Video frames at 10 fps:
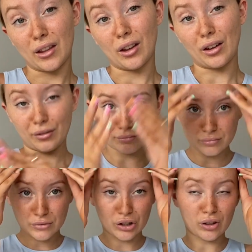the
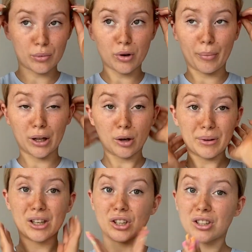description below
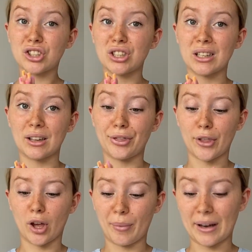because she did
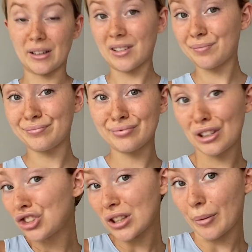them and
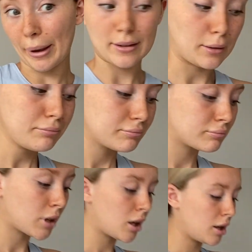she's amazing.
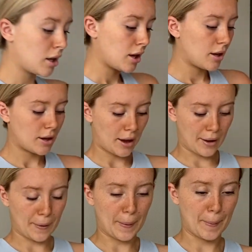
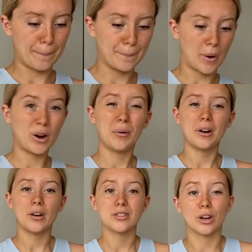Um, and, oh, and
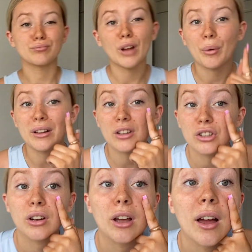also, I wanted to show
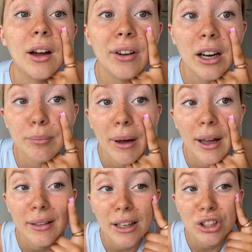you, I've had my
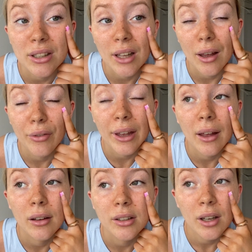lashes
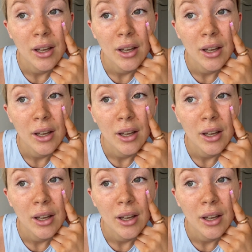LVL'd.